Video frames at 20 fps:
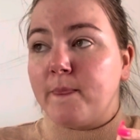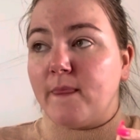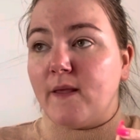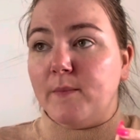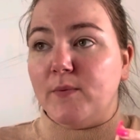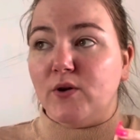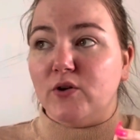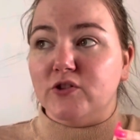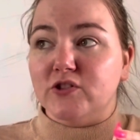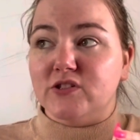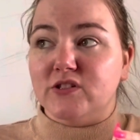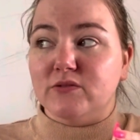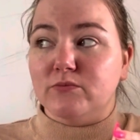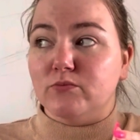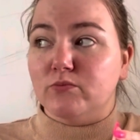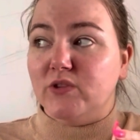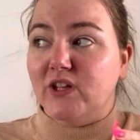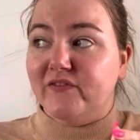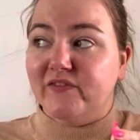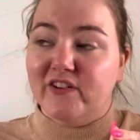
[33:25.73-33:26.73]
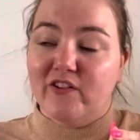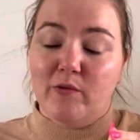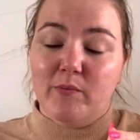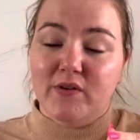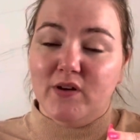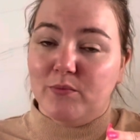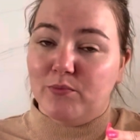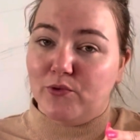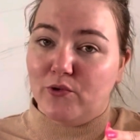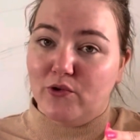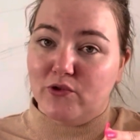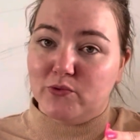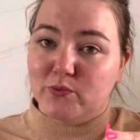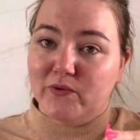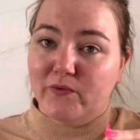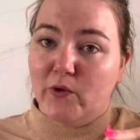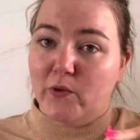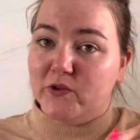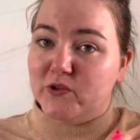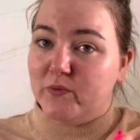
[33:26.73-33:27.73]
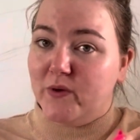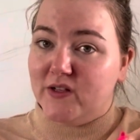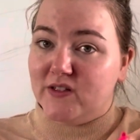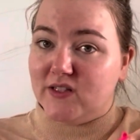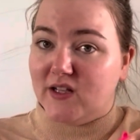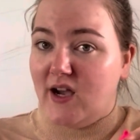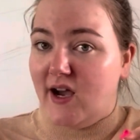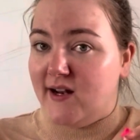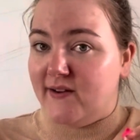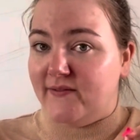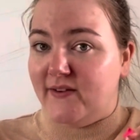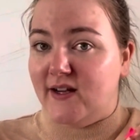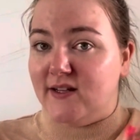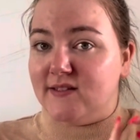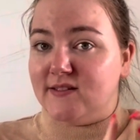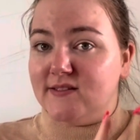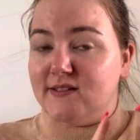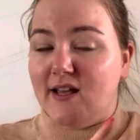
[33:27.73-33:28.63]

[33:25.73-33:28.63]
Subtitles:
because they've never been abroad. We've always been to caravans,